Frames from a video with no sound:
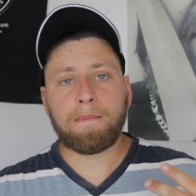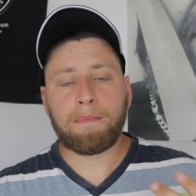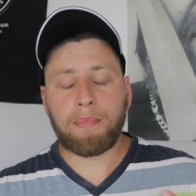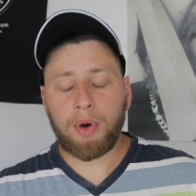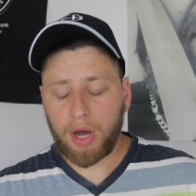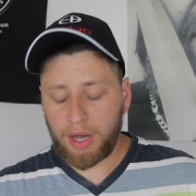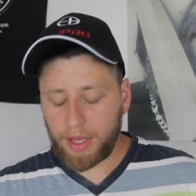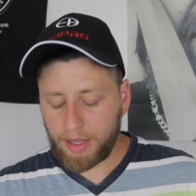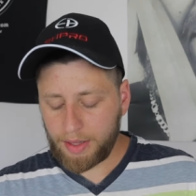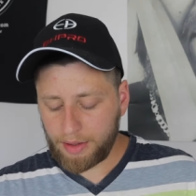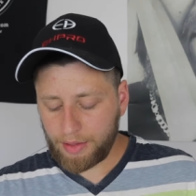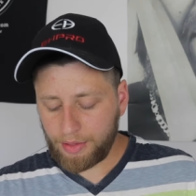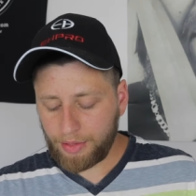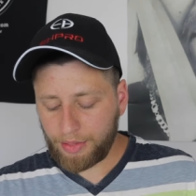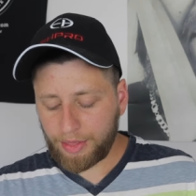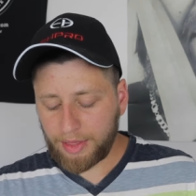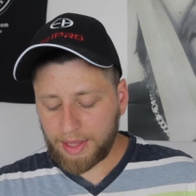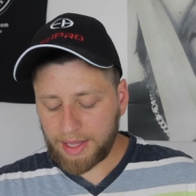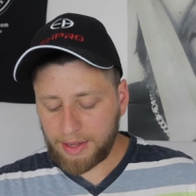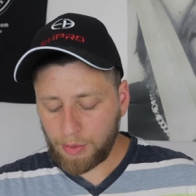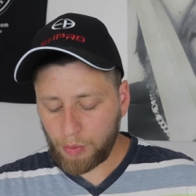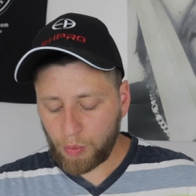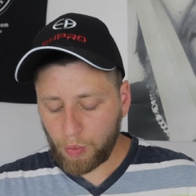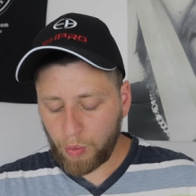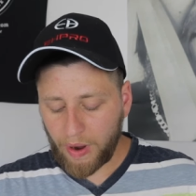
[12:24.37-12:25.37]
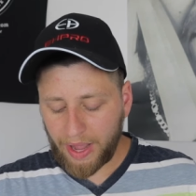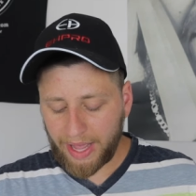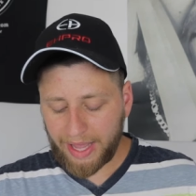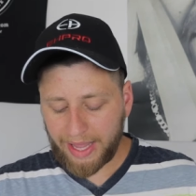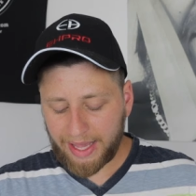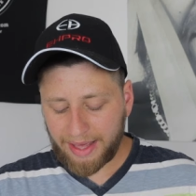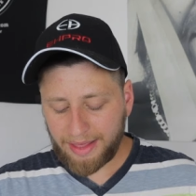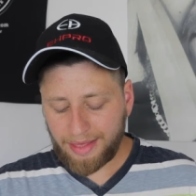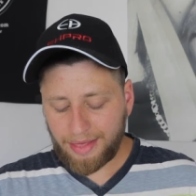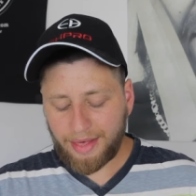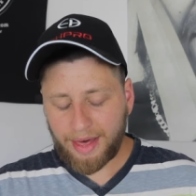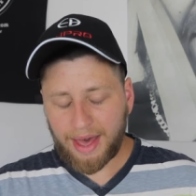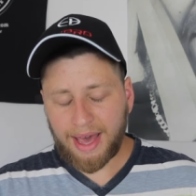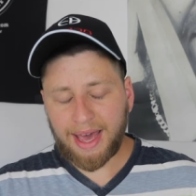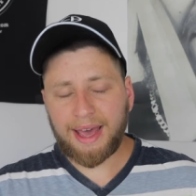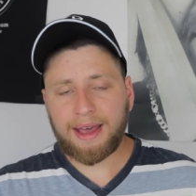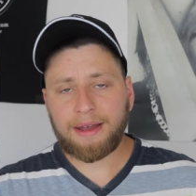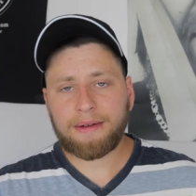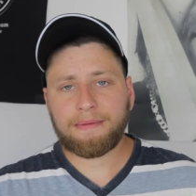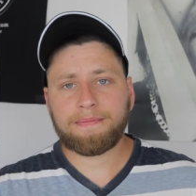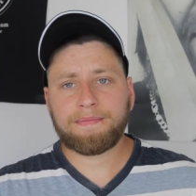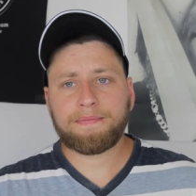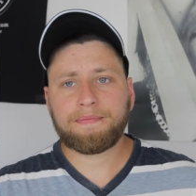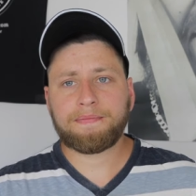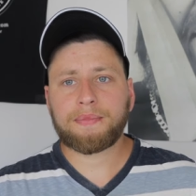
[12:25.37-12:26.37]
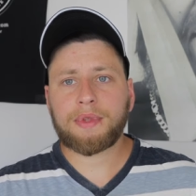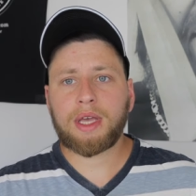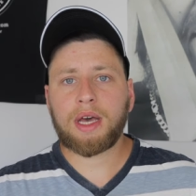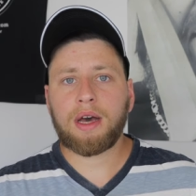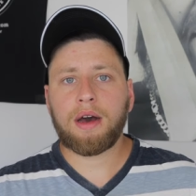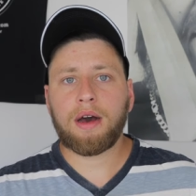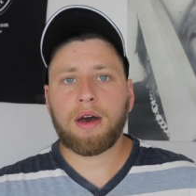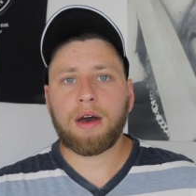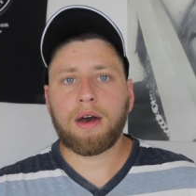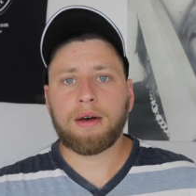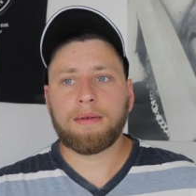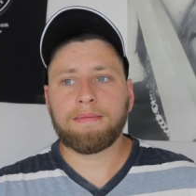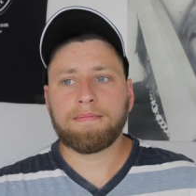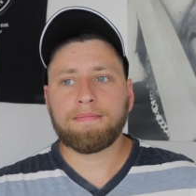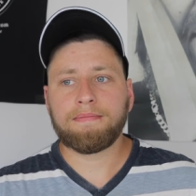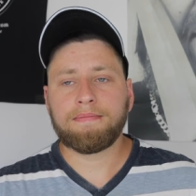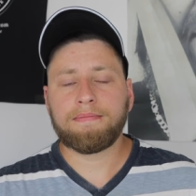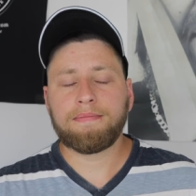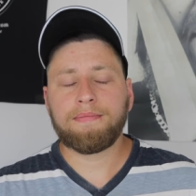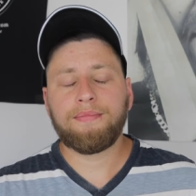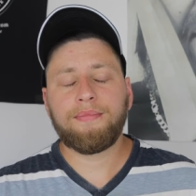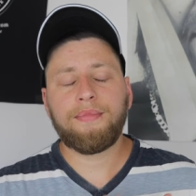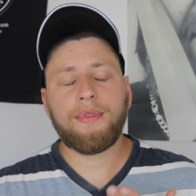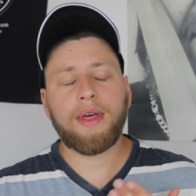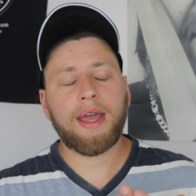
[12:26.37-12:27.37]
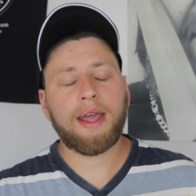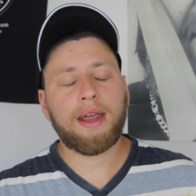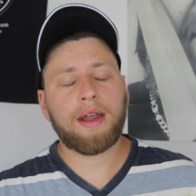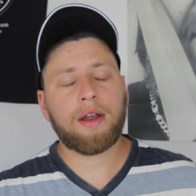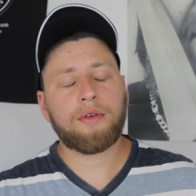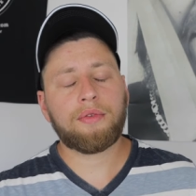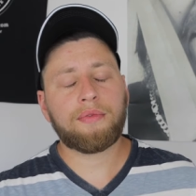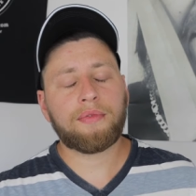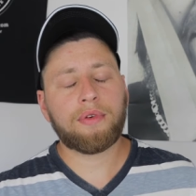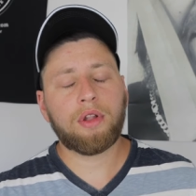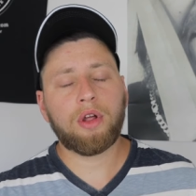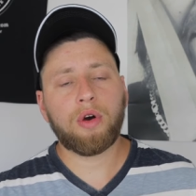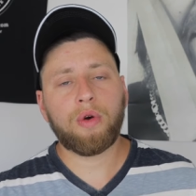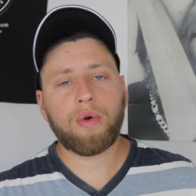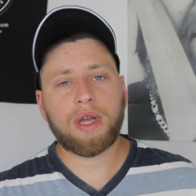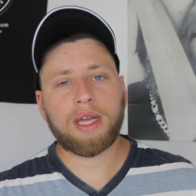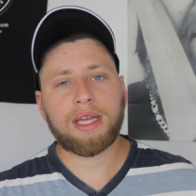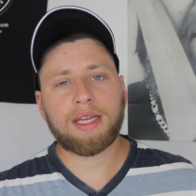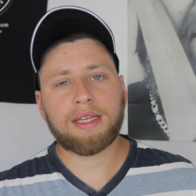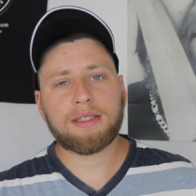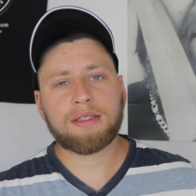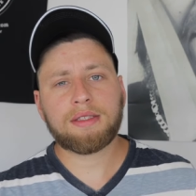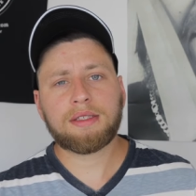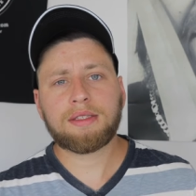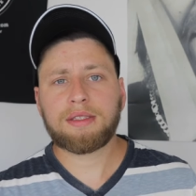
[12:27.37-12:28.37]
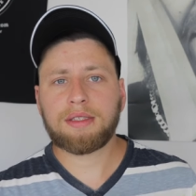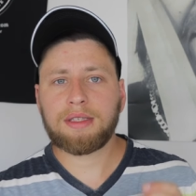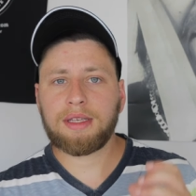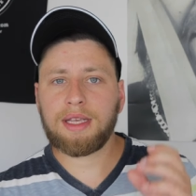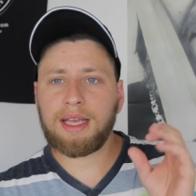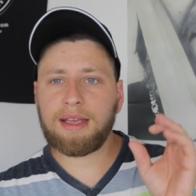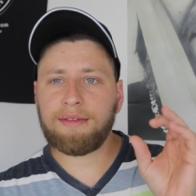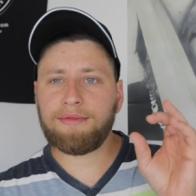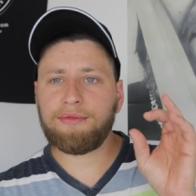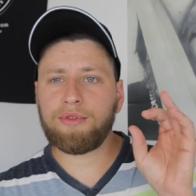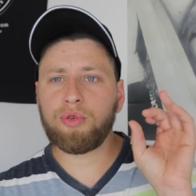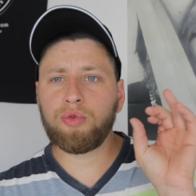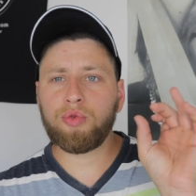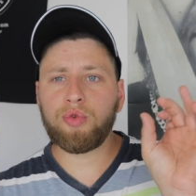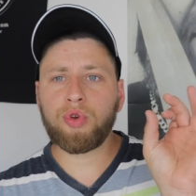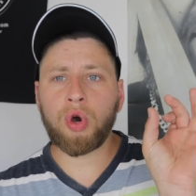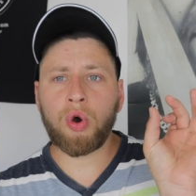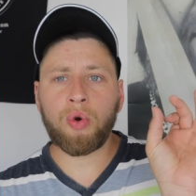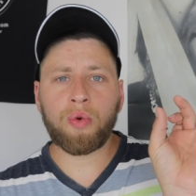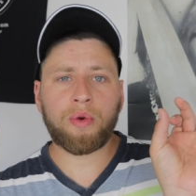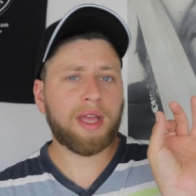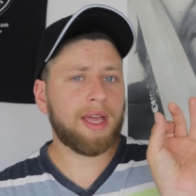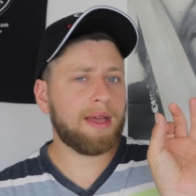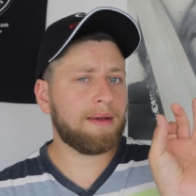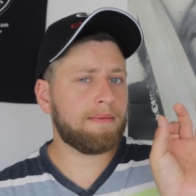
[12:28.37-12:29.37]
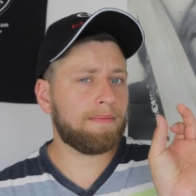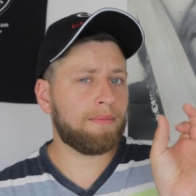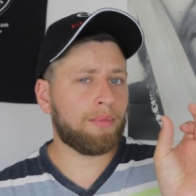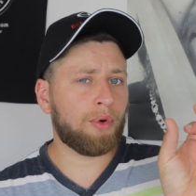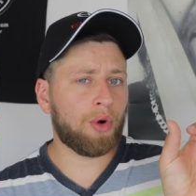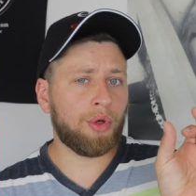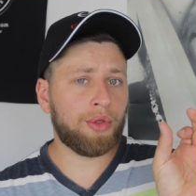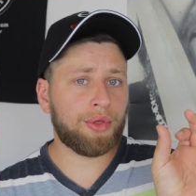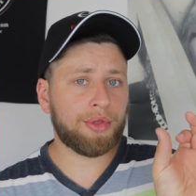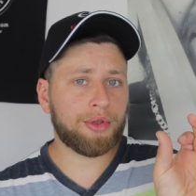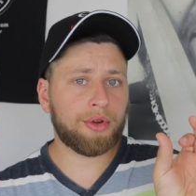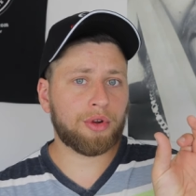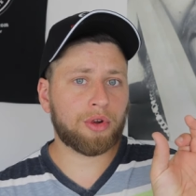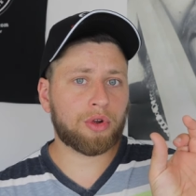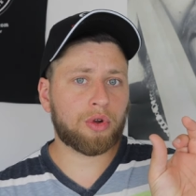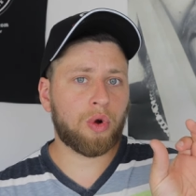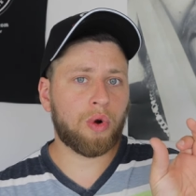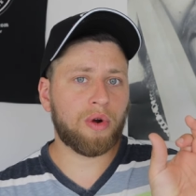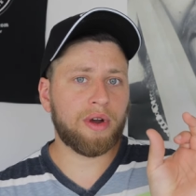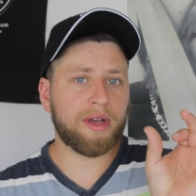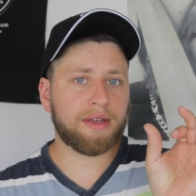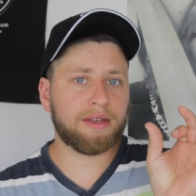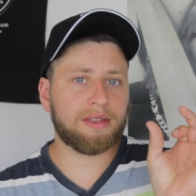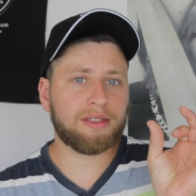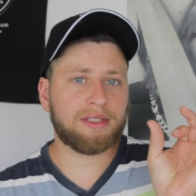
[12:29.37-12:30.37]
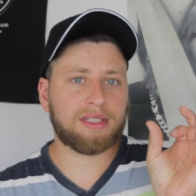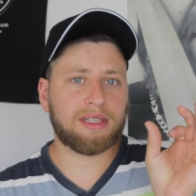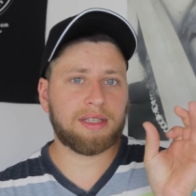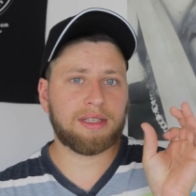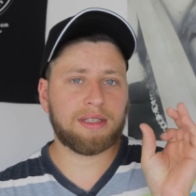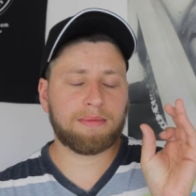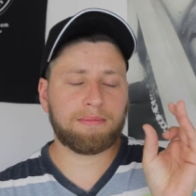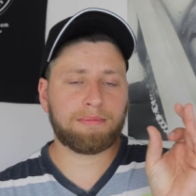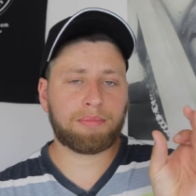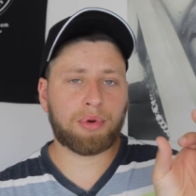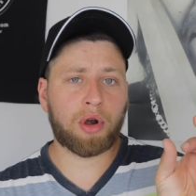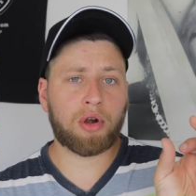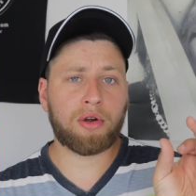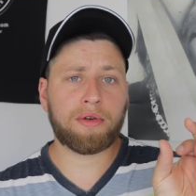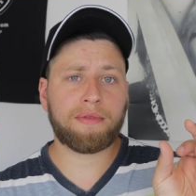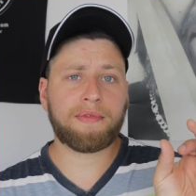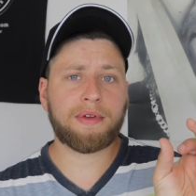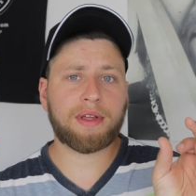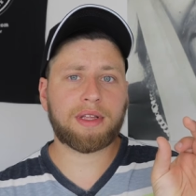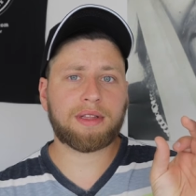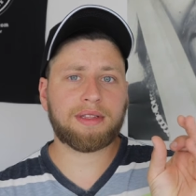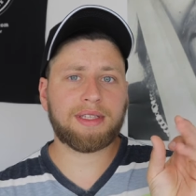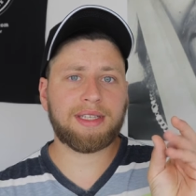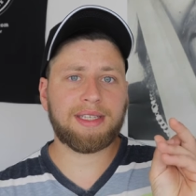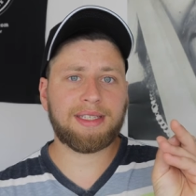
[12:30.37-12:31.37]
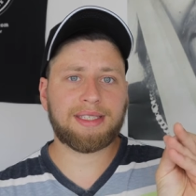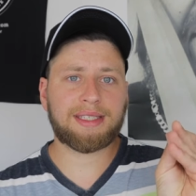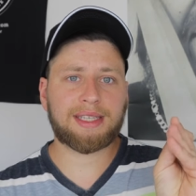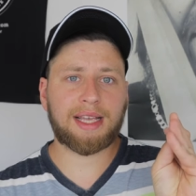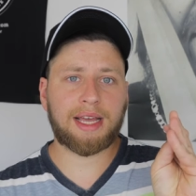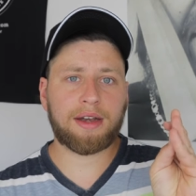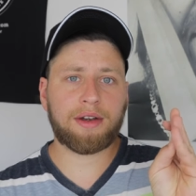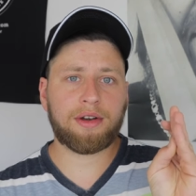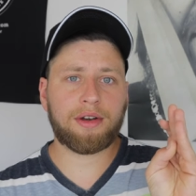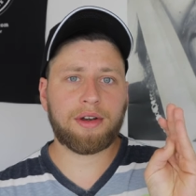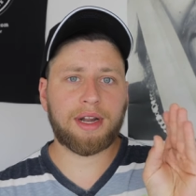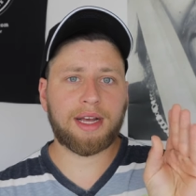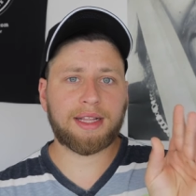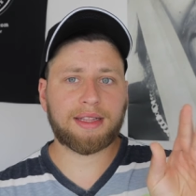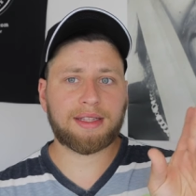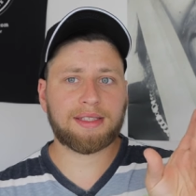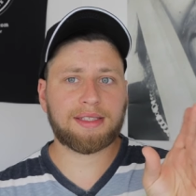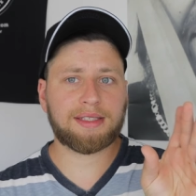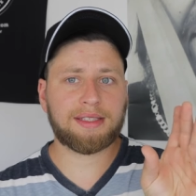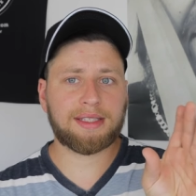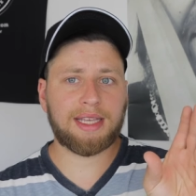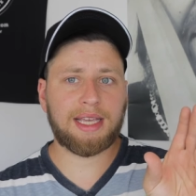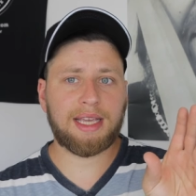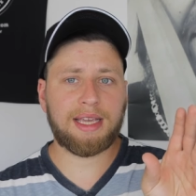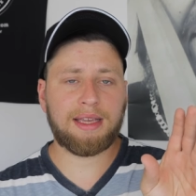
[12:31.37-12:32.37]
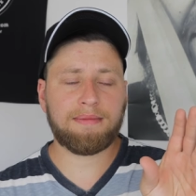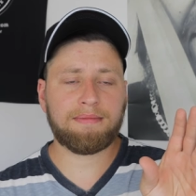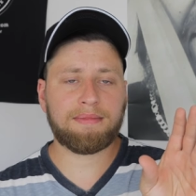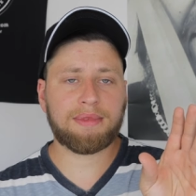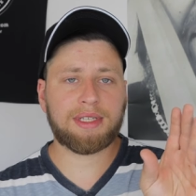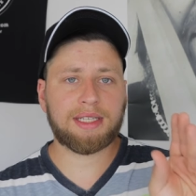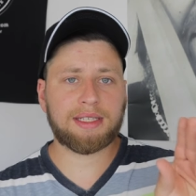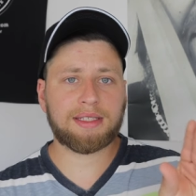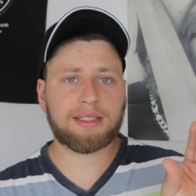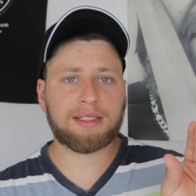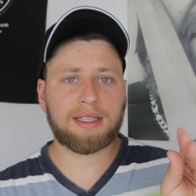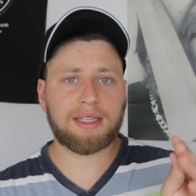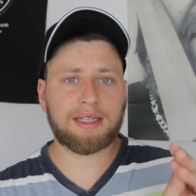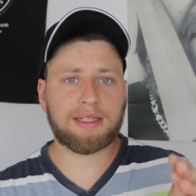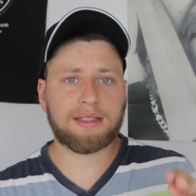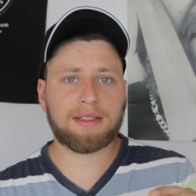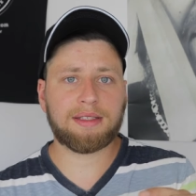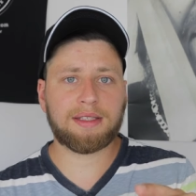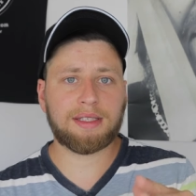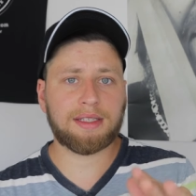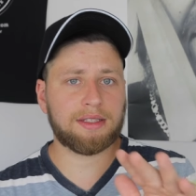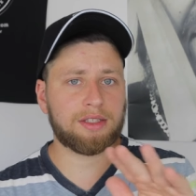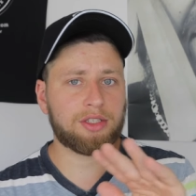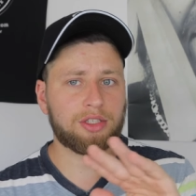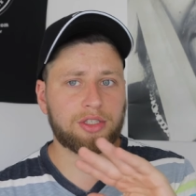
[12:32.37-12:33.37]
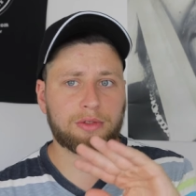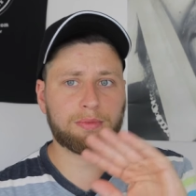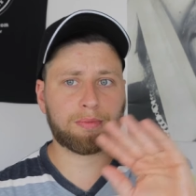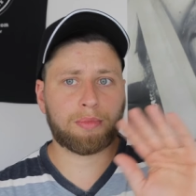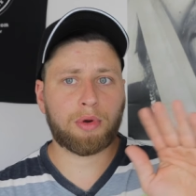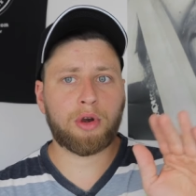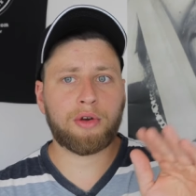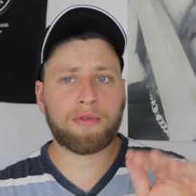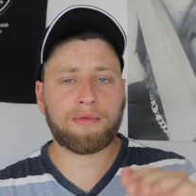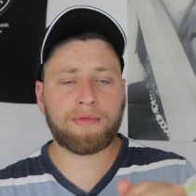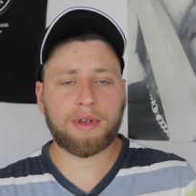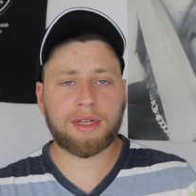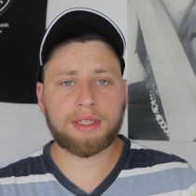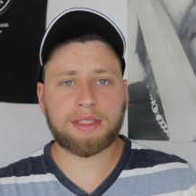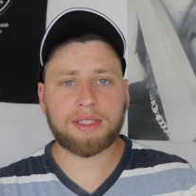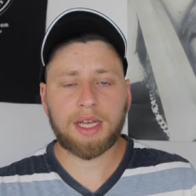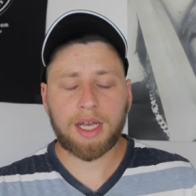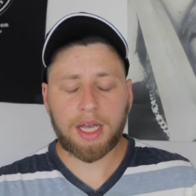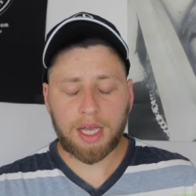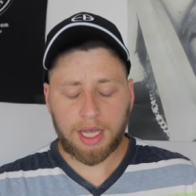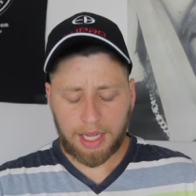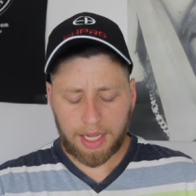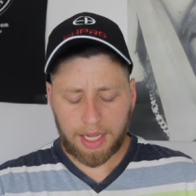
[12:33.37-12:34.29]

But the way that um, the airflow is, if you don't get both of your coils perfectly centered at the same distance and just perfect,